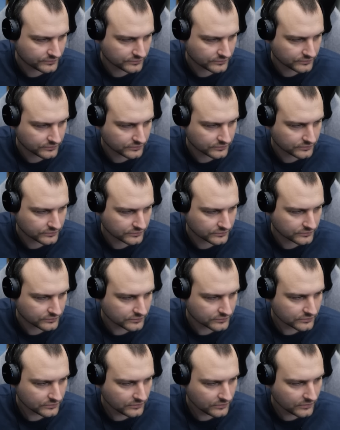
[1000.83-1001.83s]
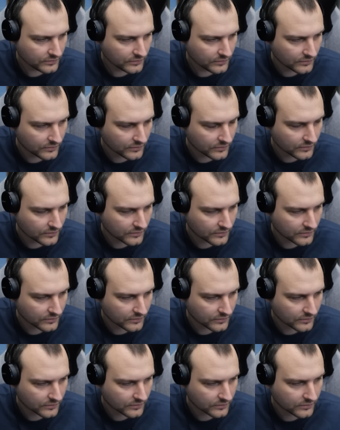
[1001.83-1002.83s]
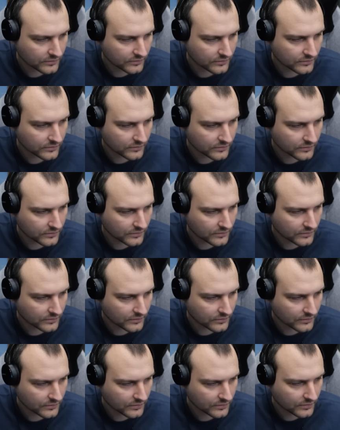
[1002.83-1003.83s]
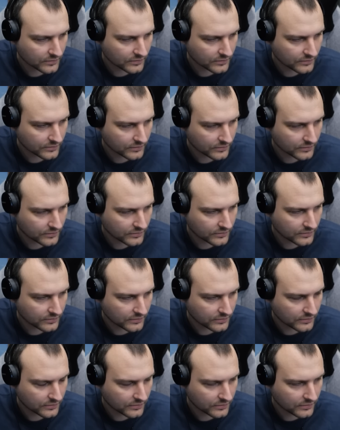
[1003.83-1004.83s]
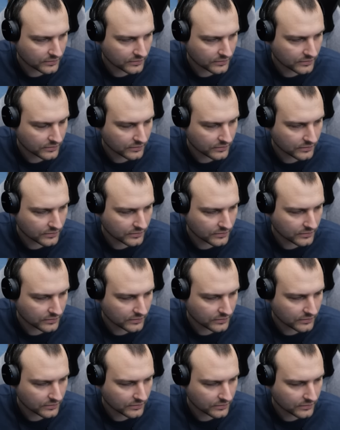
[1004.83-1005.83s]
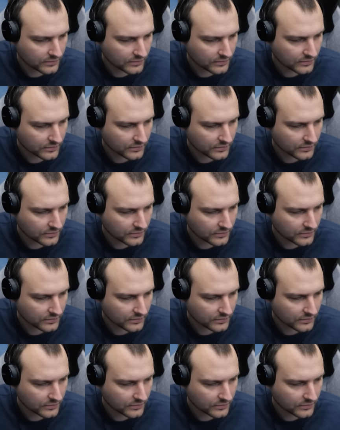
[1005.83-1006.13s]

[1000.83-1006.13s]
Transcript: Nothing is said.